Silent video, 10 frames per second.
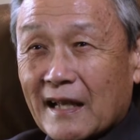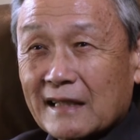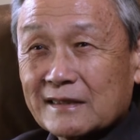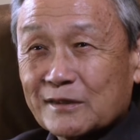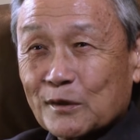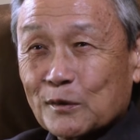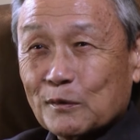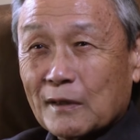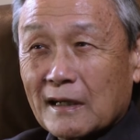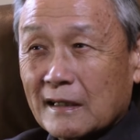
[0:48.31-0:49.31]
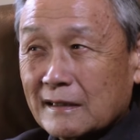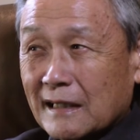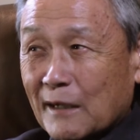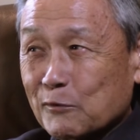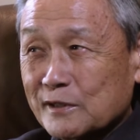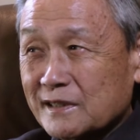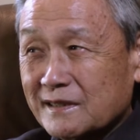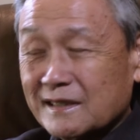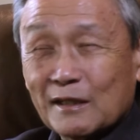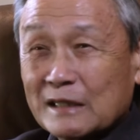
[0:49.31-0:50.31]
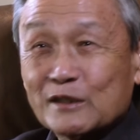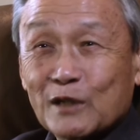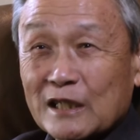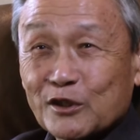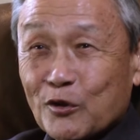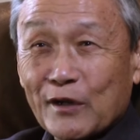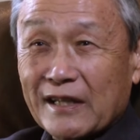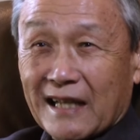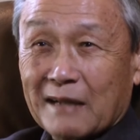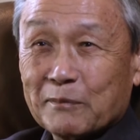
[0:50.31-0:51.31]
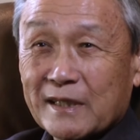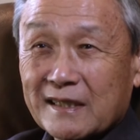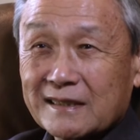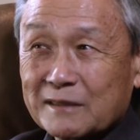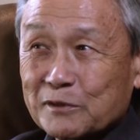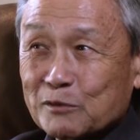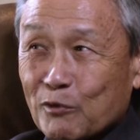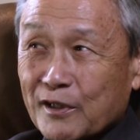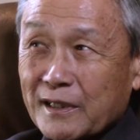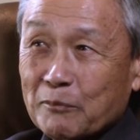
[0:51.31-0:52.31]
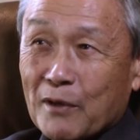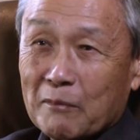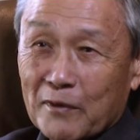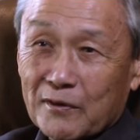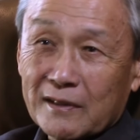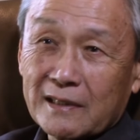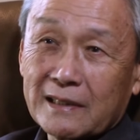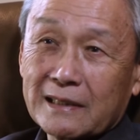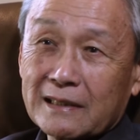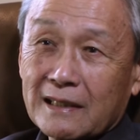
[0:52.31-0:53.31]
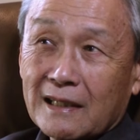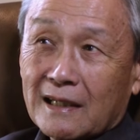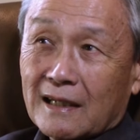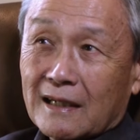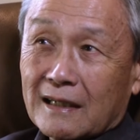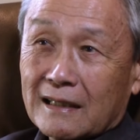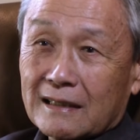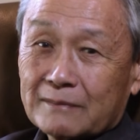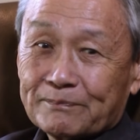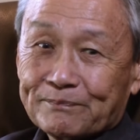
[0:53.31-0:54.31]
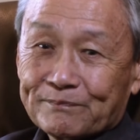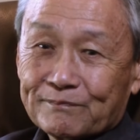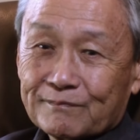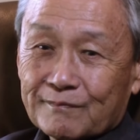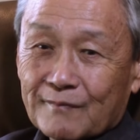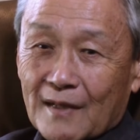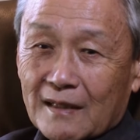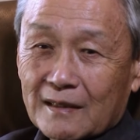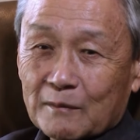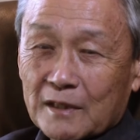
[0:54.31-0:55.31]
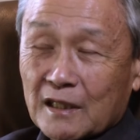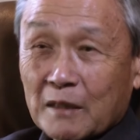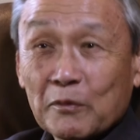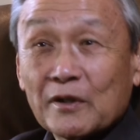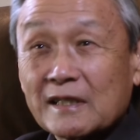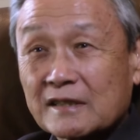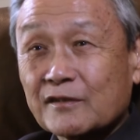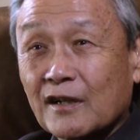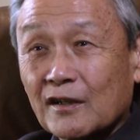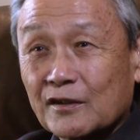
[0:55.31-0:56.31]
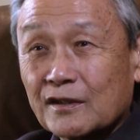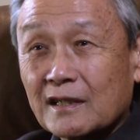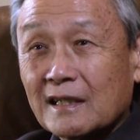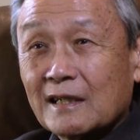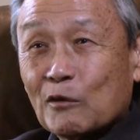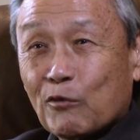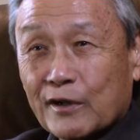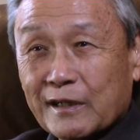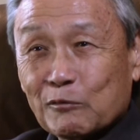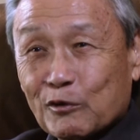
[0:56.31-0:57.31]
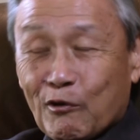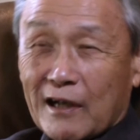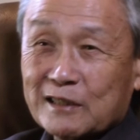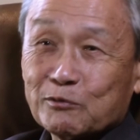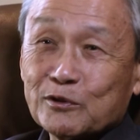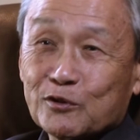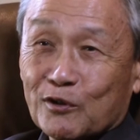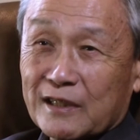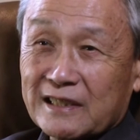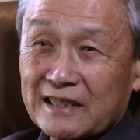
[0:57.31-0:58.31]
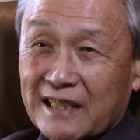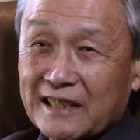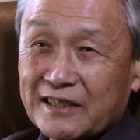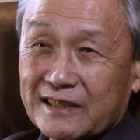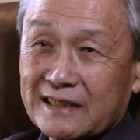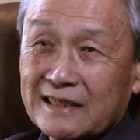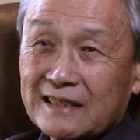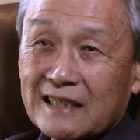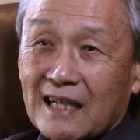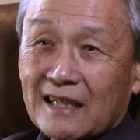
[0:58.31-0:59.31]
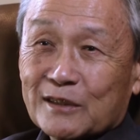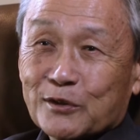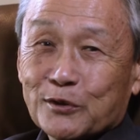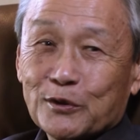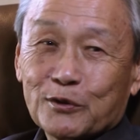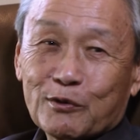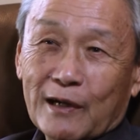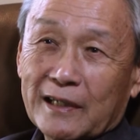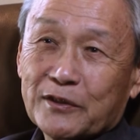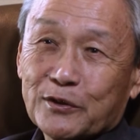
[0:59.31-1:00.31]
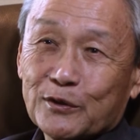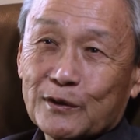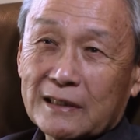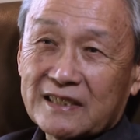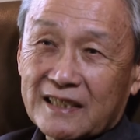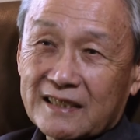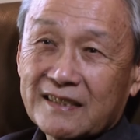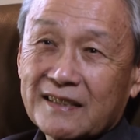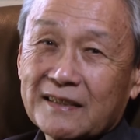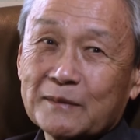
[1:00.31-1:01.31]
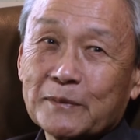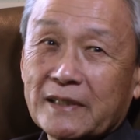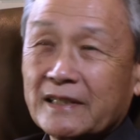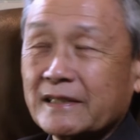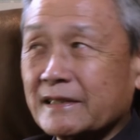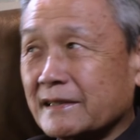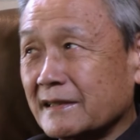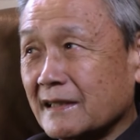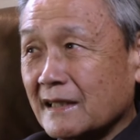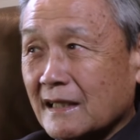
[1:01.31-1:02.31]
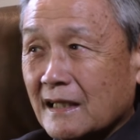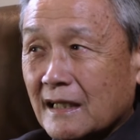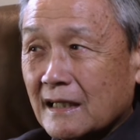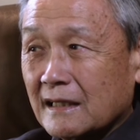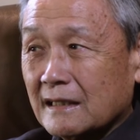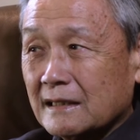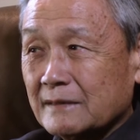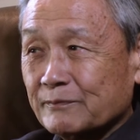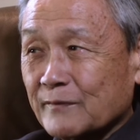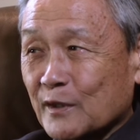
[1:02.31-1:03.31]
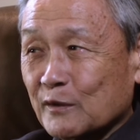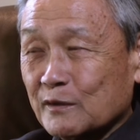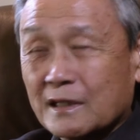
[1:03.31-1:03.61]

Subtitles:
And so I was, enjoying that because it was working primarily in uh, communities of color, working with grassroots organization to try to assist them in their